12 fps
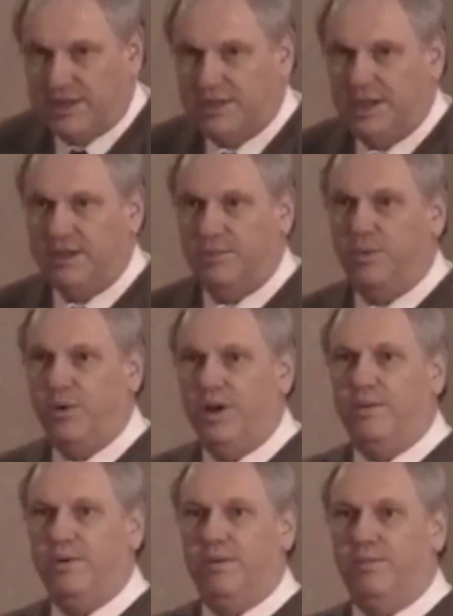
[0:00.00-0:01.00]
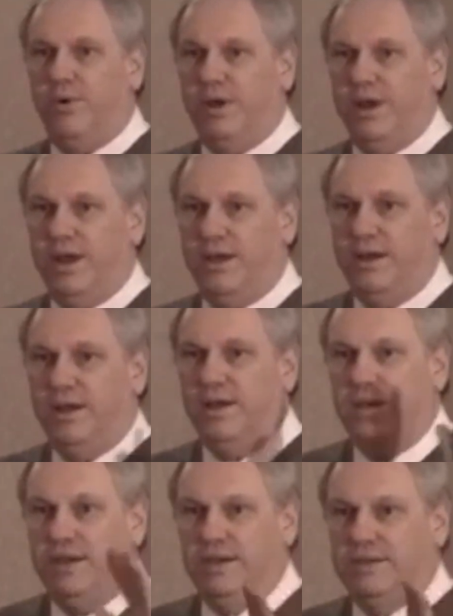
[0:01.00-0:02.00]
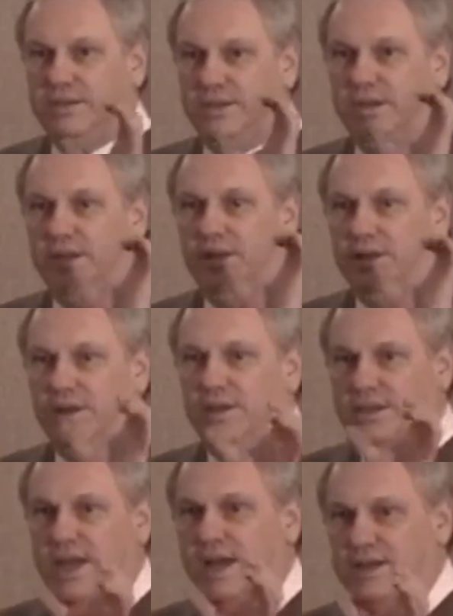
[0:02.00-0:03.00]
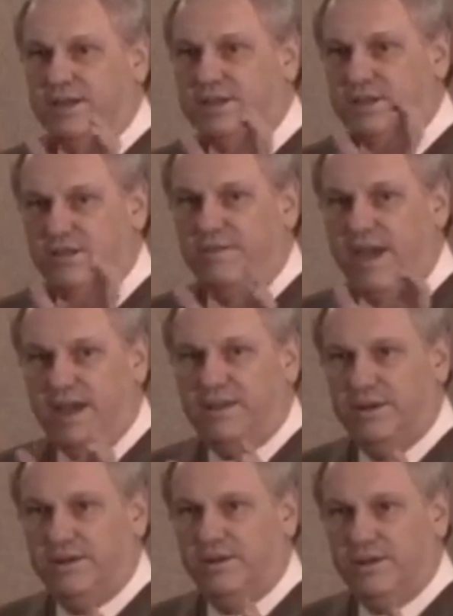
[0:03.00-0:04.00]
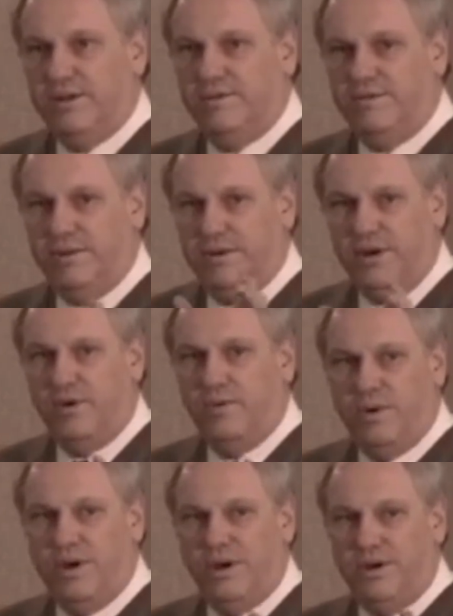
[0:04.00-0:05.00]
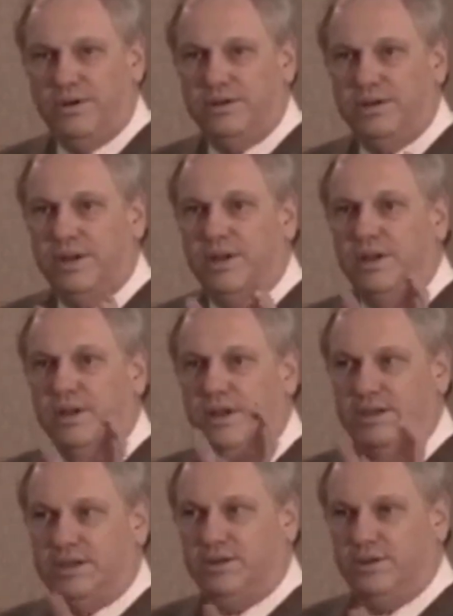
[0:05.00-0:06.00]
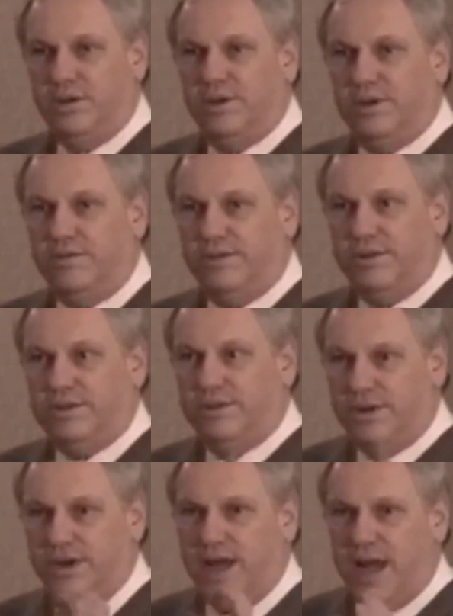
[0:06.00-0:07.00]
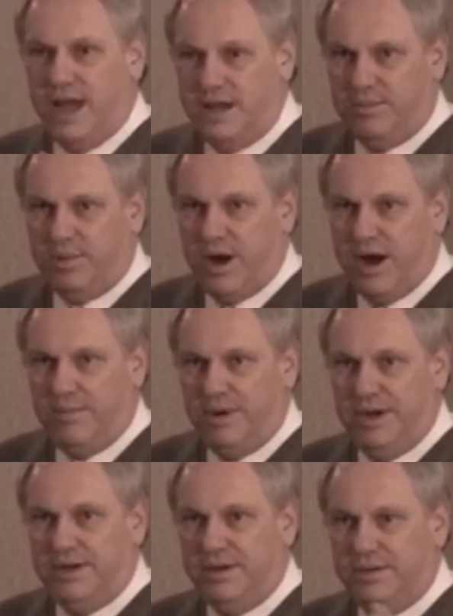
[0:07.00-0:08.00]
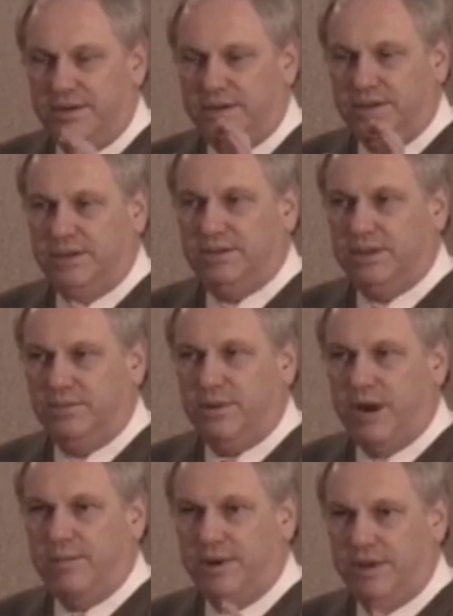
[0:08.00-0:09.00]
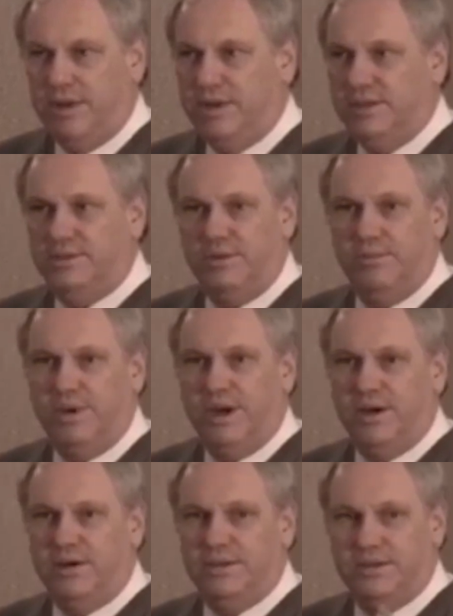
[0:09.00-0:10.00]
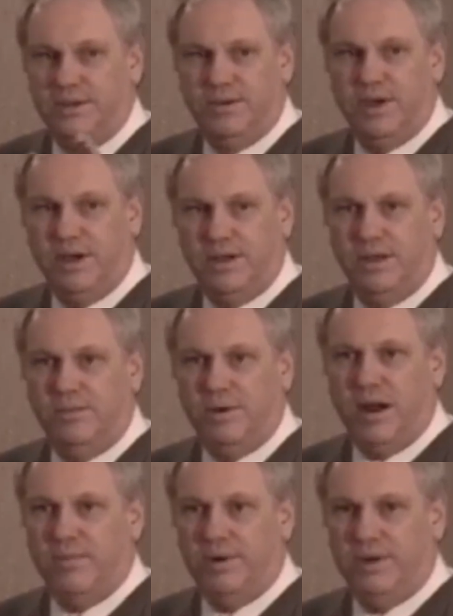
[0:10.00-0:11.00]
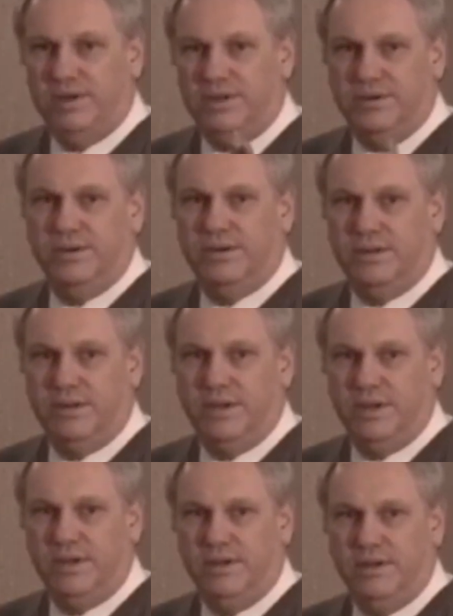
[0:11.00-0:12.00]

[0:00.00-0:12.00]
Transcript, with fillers: that's the other point I want to point out is it's not just the fact that you're looking for don't-wanters, it's you're looking for a certain kind of property too, and it's usually property that needs repairs. So ugly properties are a good thing.